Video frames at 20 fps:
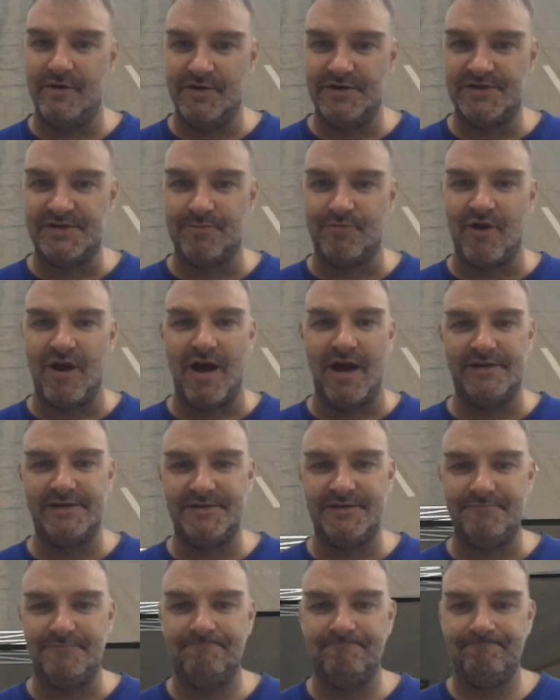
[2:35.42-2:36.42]
No
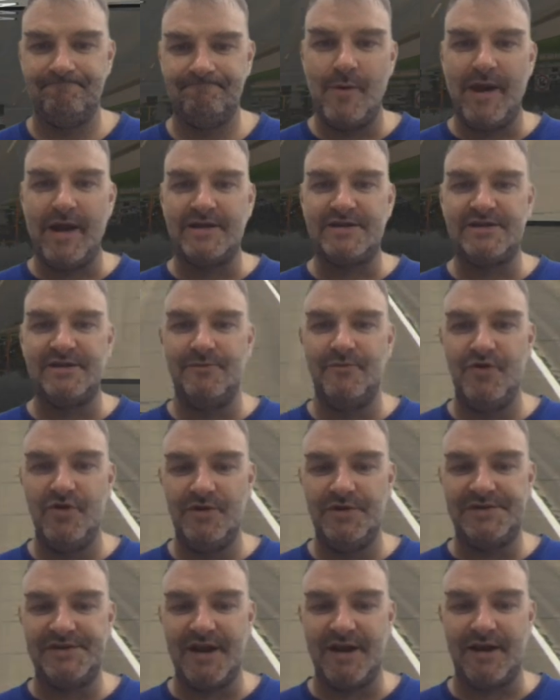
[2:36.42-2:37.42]
surprise. Now we get some
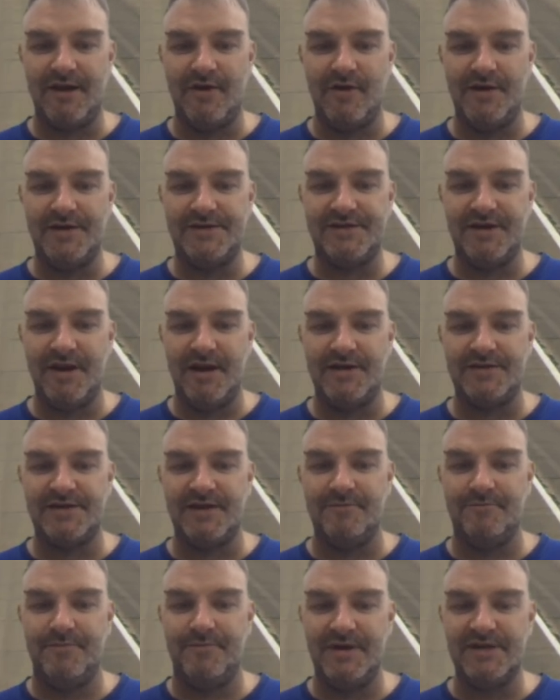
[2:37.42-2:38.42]
new secondary cities,
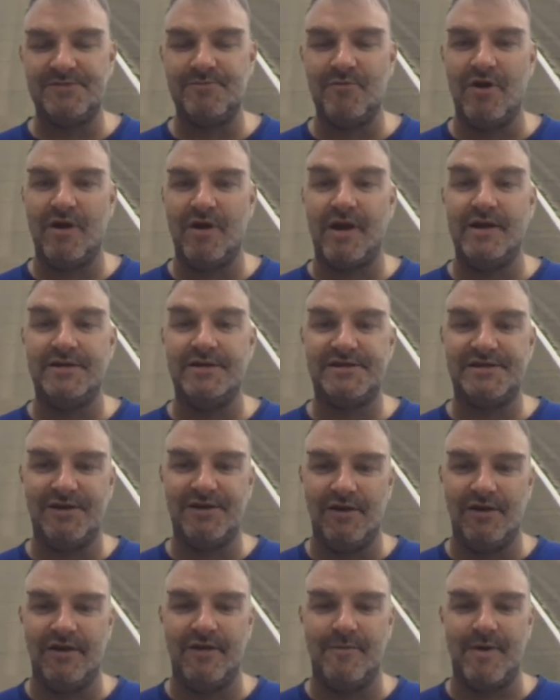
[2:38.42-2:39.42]
and Bismarck is
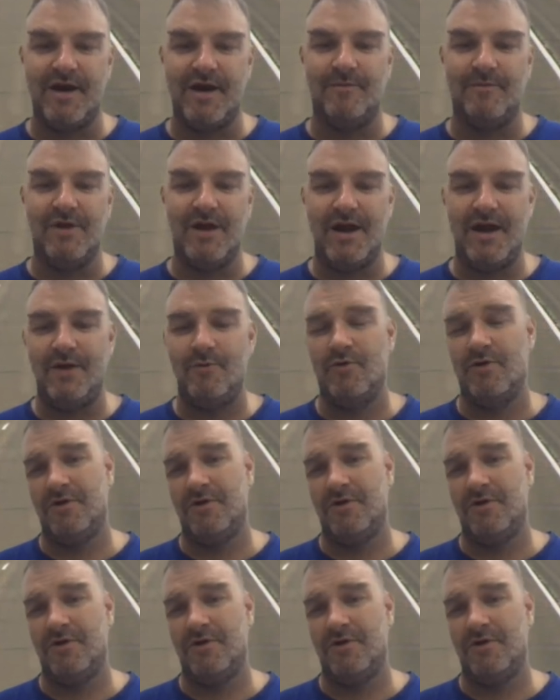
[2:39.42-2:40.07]
still on the bottom line.